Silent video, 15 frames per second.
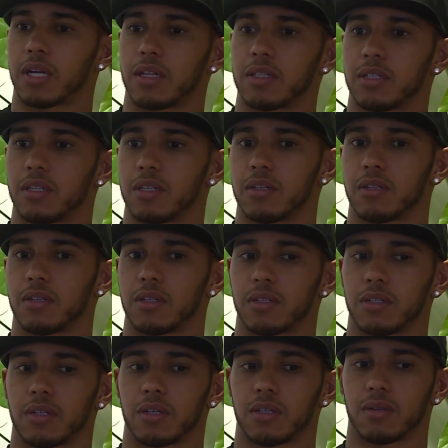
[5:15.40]
talented
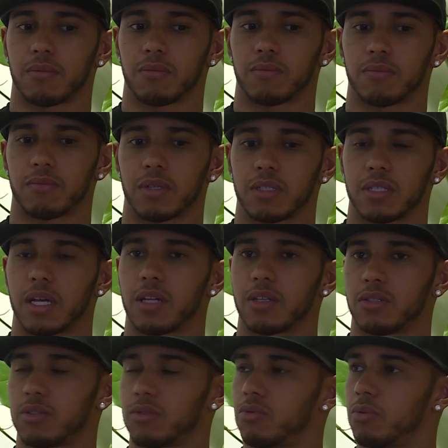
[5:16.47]
and
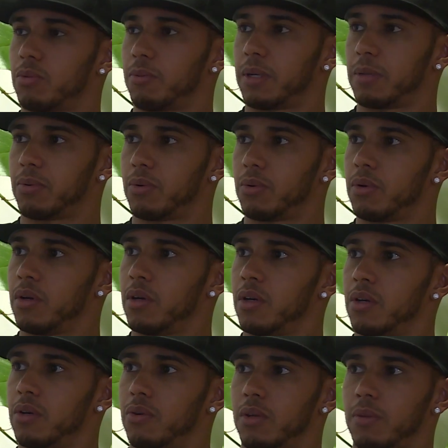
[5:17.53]
intelligent group of people
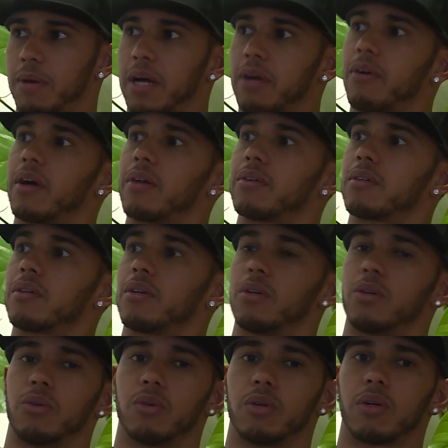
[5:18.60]
who are in the background
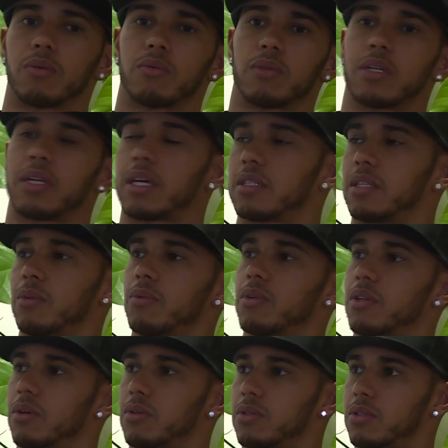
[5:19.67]
who are connecting
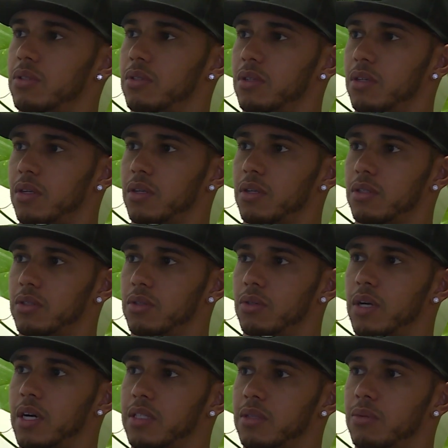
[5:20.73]
with those
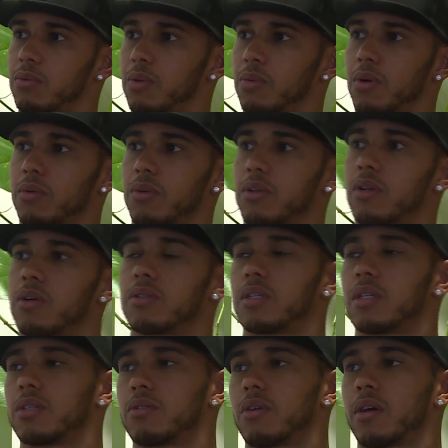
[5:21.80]
two guys that we work with
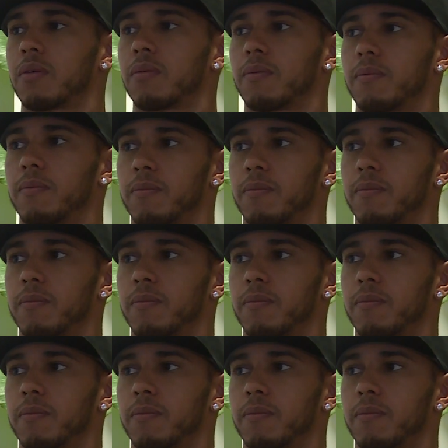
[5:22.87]
closely at the track.